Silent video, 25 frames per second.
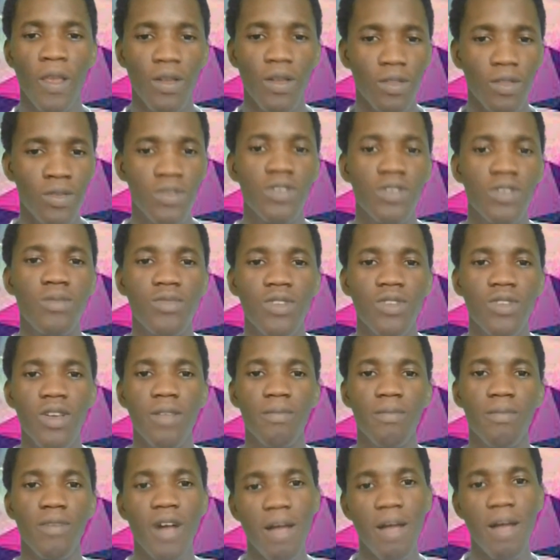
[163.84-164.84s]
do some
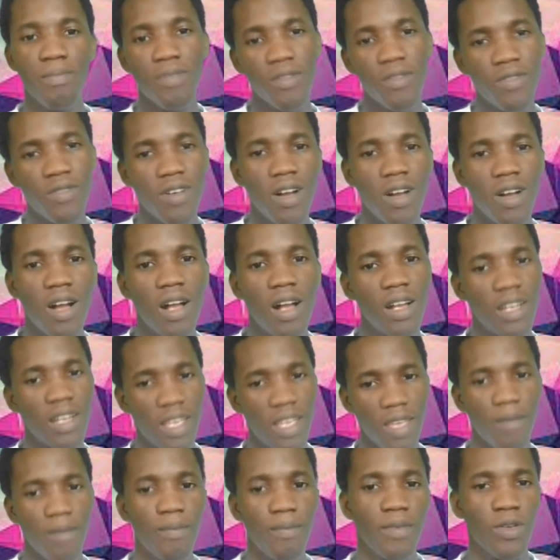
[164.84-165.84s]
drawing, but I prefer
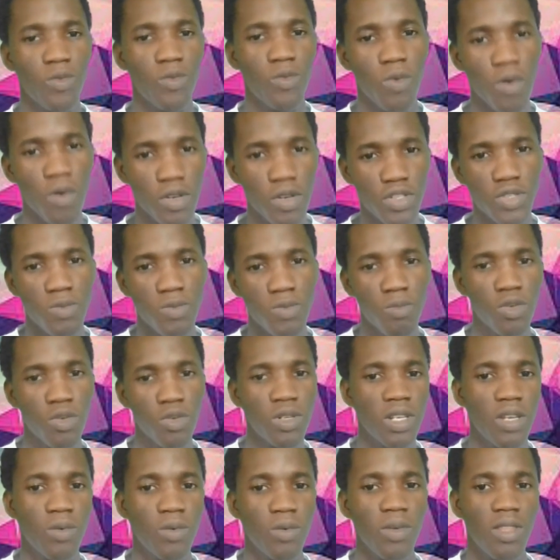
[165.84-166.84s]
GIMP. It works
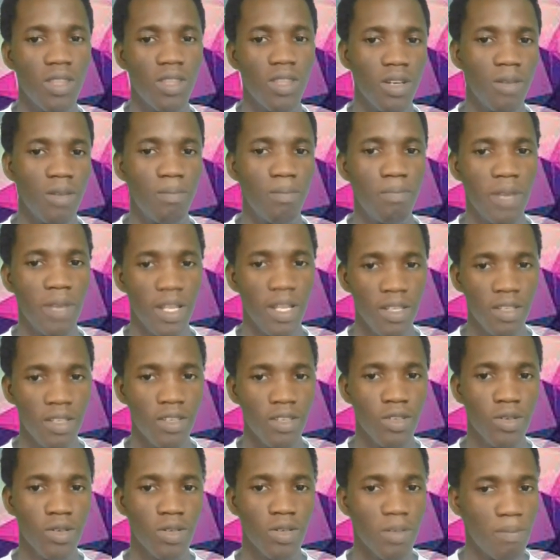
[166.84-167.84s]
smoothly with the pen,
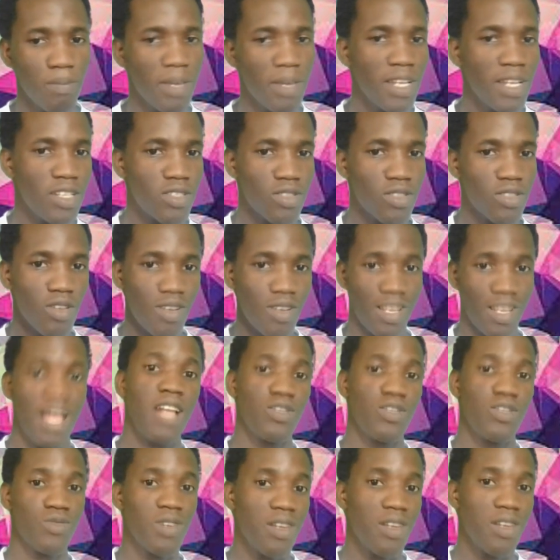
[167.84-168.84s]
you know, the pen is not
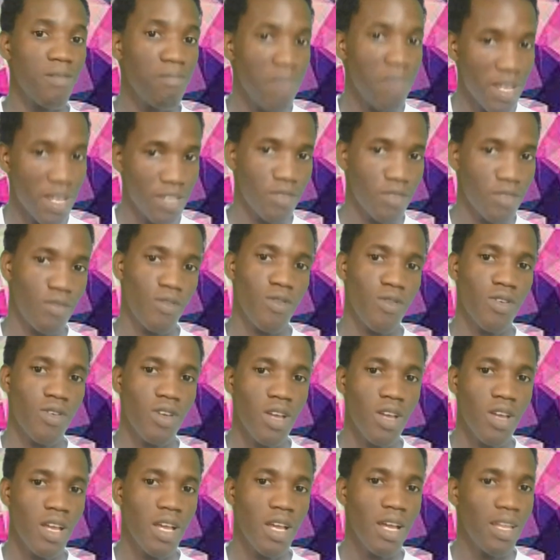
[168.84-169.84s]
actually meant
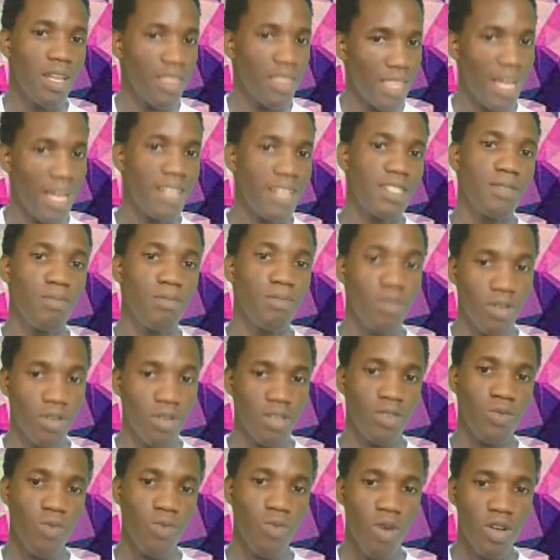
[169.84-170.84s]
for that,
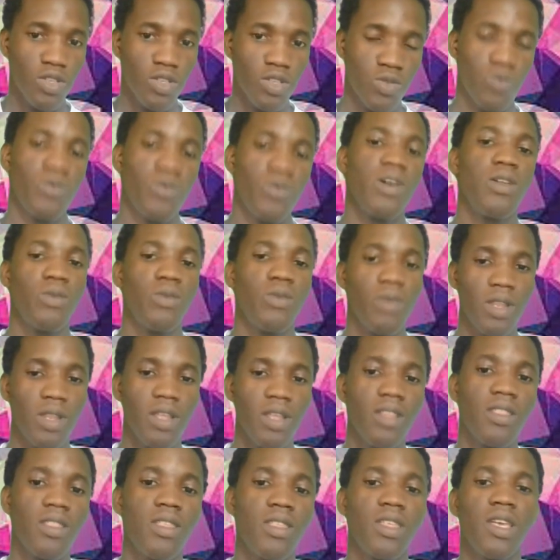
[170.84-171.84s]
but it works well with
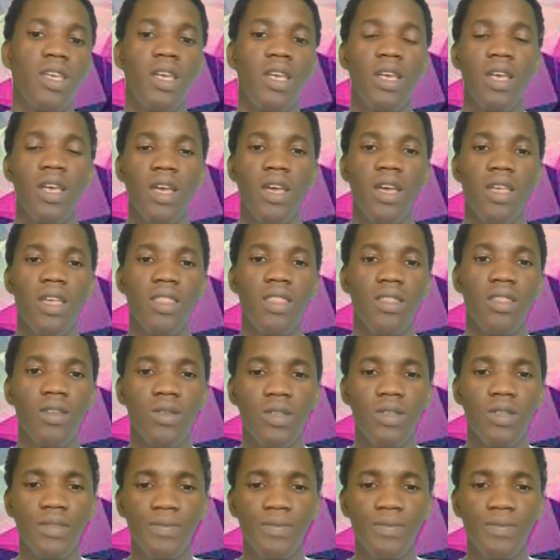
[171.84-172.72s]
it. And